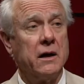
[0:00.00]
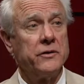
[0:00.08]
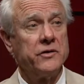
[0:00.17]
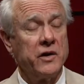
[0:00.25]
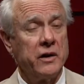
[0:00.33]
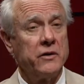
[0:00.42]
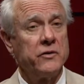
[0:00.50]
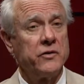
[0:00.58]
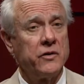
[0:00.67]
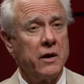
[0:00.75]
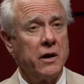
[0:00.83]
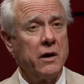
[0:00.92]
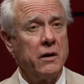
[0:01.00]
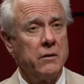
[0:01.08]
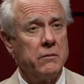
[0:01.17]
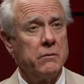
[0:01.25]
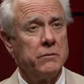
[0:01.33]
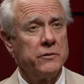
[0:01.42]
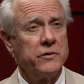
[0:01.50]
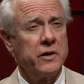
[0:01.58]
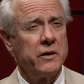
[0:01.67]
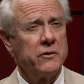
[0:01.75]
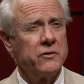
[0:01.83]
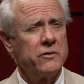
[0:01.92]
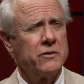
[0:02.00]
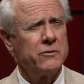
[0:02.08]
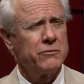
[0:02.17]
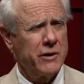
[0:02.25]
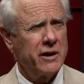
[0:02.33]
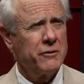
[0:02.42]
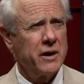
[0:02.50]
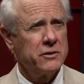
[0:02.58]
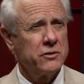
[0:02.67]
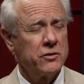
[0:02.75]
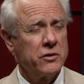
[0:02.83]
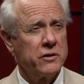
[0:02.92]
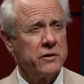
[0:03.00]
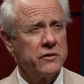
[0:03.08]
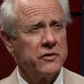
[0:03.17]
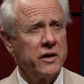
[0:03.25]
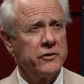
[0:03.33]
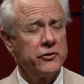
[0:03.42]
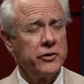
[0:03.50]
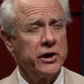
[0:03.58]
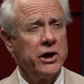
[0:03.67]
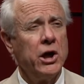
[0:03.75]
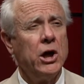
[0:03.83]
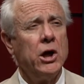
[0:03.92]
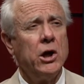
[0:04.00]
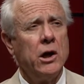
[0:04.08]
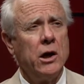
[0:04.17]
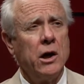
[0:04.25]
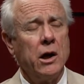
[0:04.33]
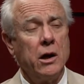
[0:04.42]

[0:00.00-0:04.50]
okay. since uh, since right around the turn of the century. Oh wow!